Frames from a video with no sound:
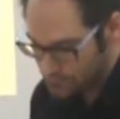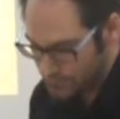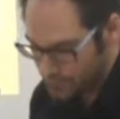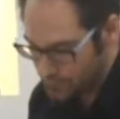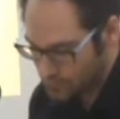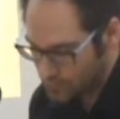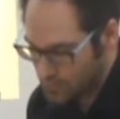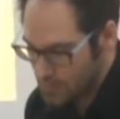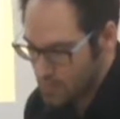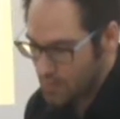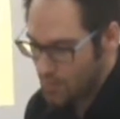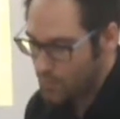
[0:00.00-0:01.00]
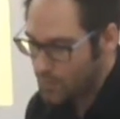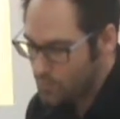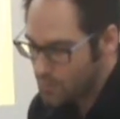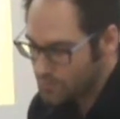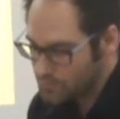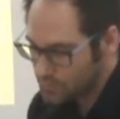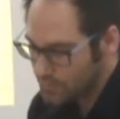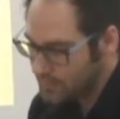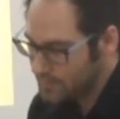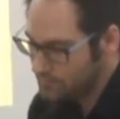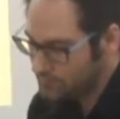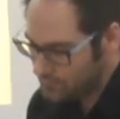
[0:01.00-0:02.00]
it out for you, we
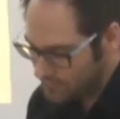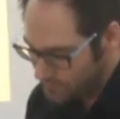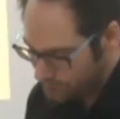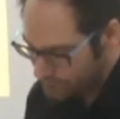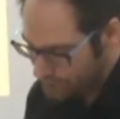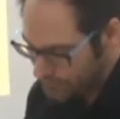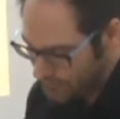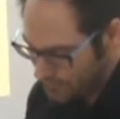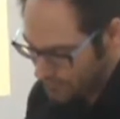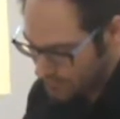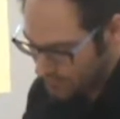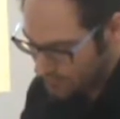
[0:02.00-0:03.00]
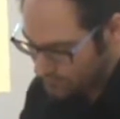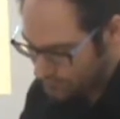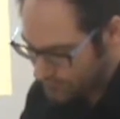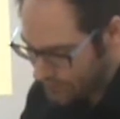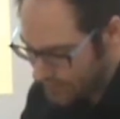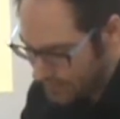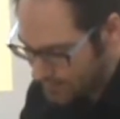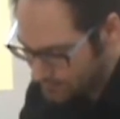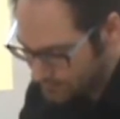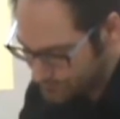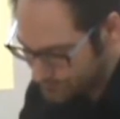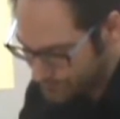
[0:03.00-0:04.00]
want to live freely in a free